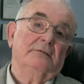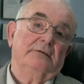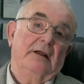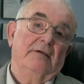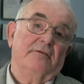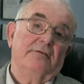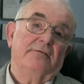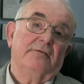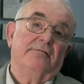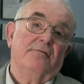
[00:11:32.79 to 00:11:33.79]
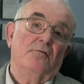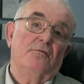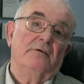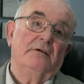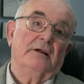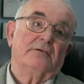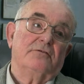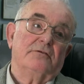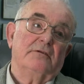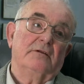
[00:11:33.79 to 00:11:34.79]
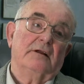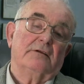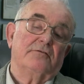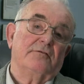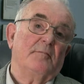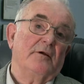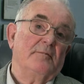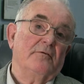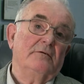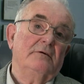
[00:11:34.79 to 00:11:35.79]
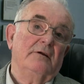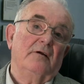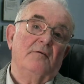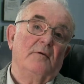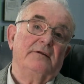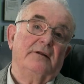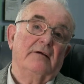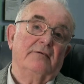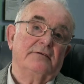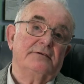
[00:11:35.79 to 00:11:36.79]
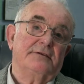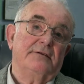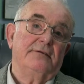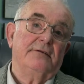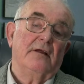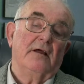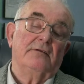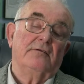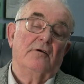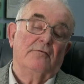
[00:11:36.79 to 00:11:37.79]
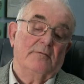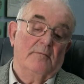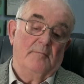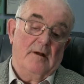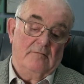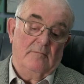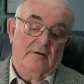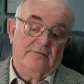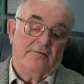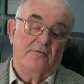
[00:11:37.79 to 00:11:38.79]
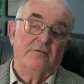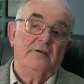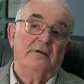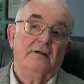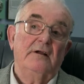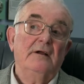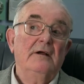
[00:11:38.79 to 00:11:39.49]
de Havilland's, for electric people, and I went down and told them about my story, and